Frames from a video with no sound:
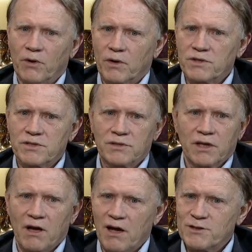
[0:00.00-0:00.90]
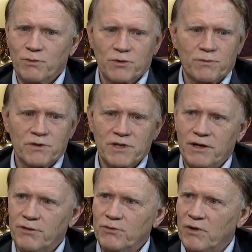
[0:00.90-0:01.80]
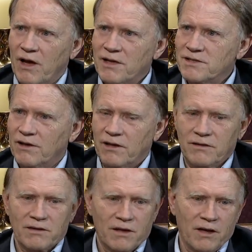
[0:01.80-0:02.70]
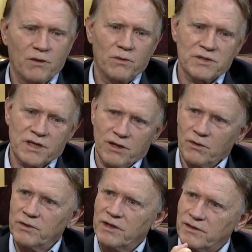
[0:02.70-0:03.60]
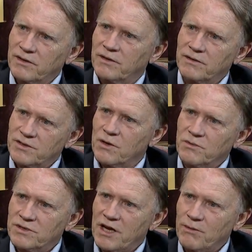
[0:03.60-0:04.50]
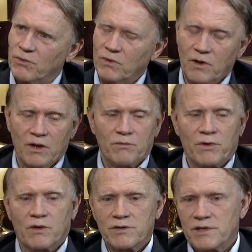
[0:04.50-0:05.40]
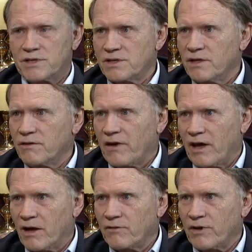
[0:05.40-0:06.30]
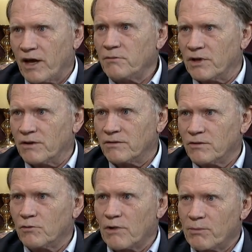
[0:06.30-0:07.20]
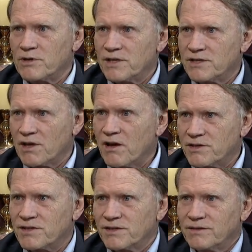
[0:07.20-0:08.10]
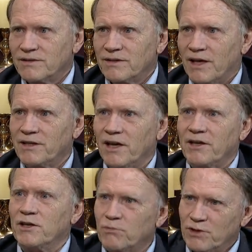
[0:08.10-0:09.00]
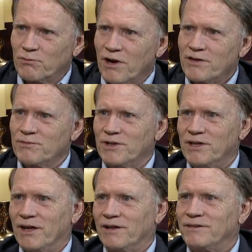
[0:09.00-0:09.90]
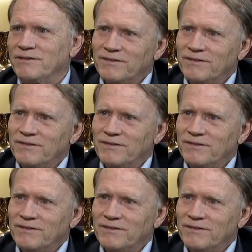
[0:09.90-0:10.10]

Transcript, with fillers: books, the gospel is presented through Aslan, who was killed at the stone table because of the sin of Edmund, who represents us. And yet he's raised from the dead